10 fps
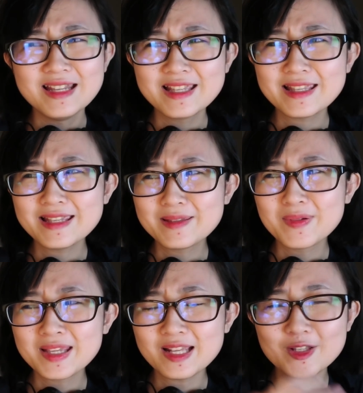It's
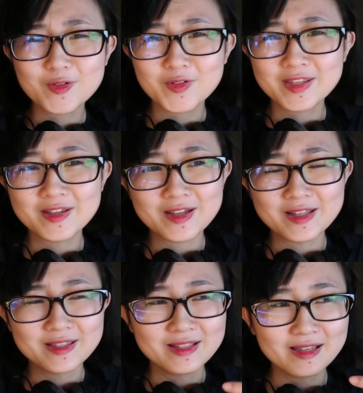basically like Josuke
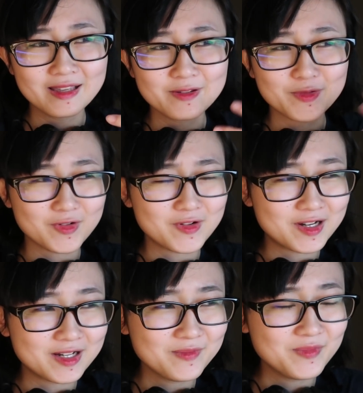and like
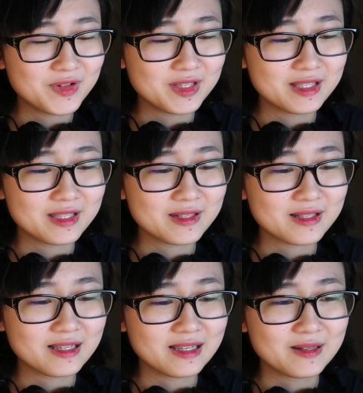Rohan, but
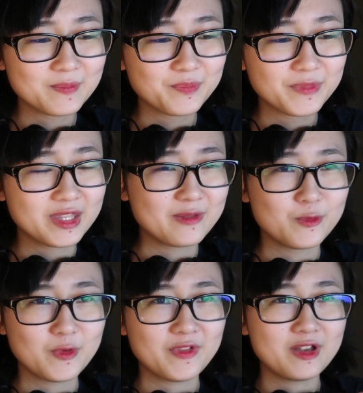like
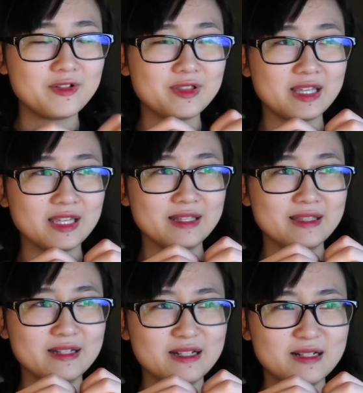without like
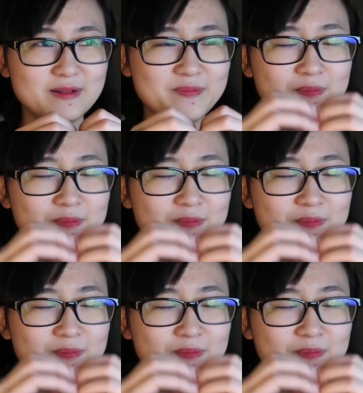the